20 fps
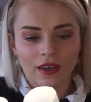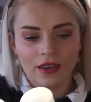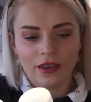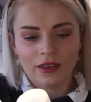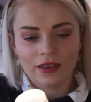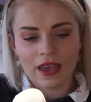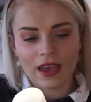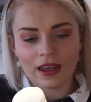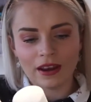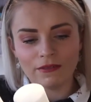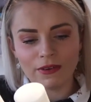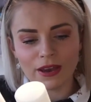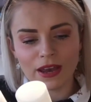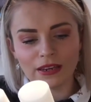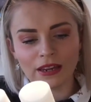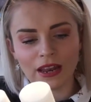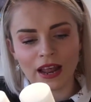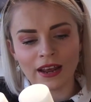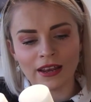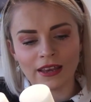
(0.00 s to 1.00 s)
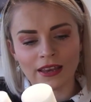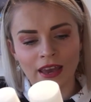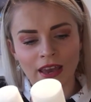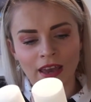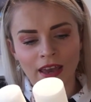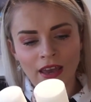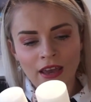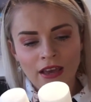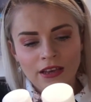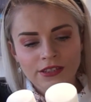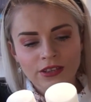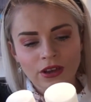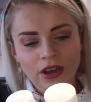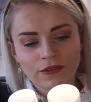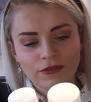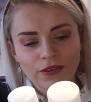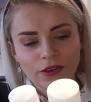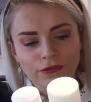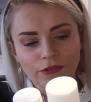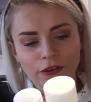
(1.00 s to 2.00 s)
Yeah, and I really like it. So
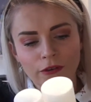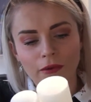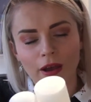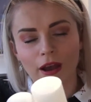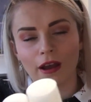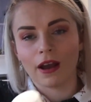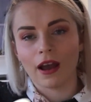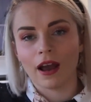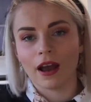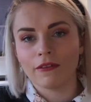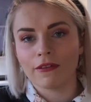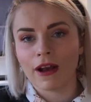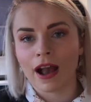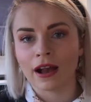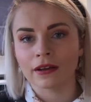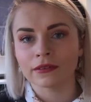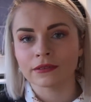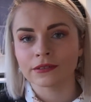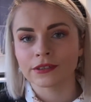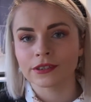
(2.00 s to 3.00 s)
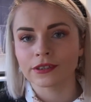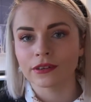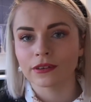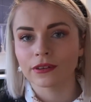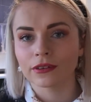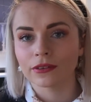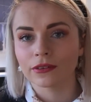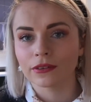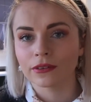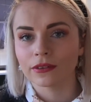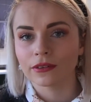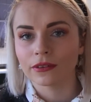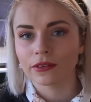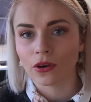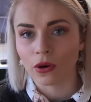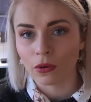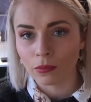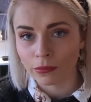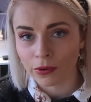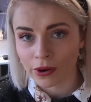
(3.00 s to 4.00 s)
if you're from around
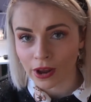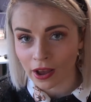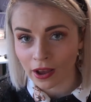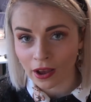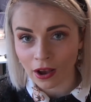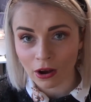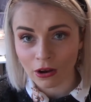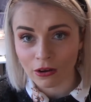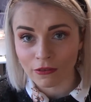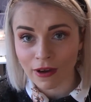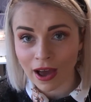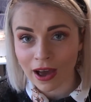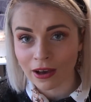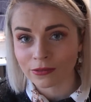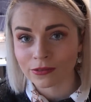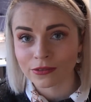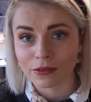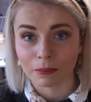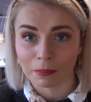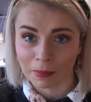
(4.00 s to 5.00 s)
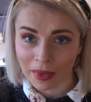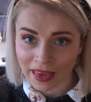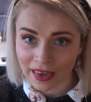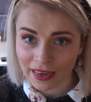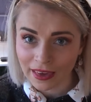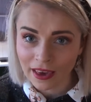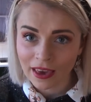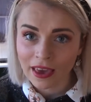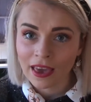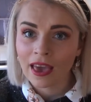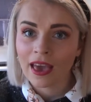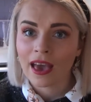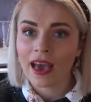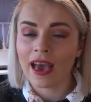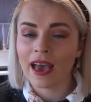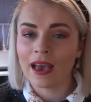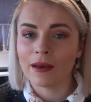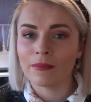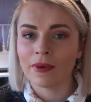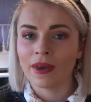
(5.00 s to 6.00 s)
Cumbria or around me,
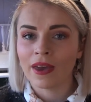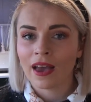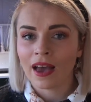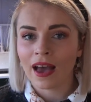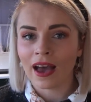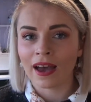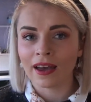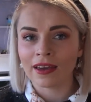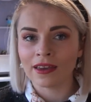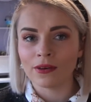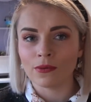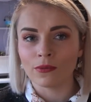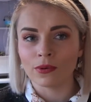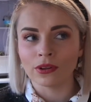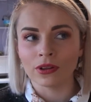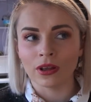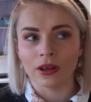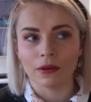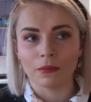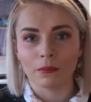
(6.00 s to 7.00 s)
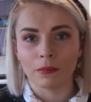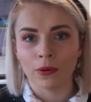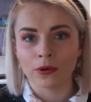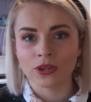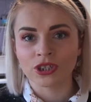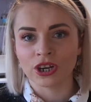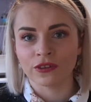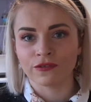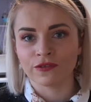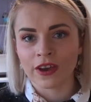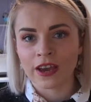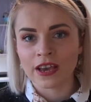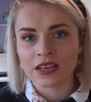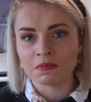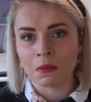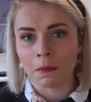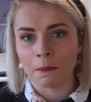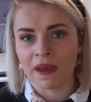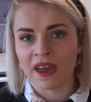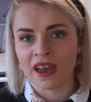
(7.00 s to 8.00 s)
I will put her
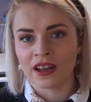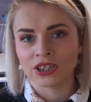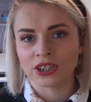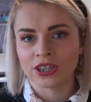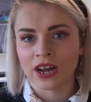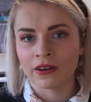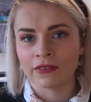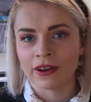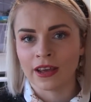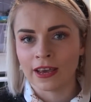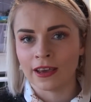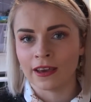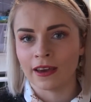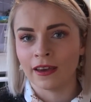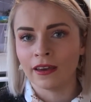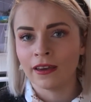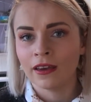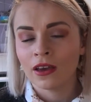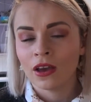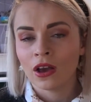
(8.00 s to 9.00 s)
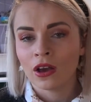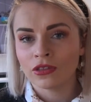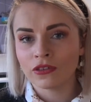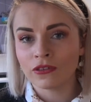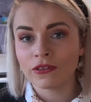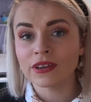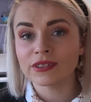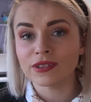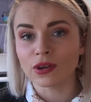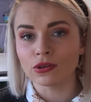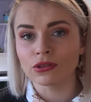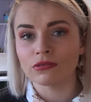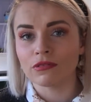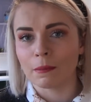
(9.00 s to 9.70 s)
Facebook page down here. There is other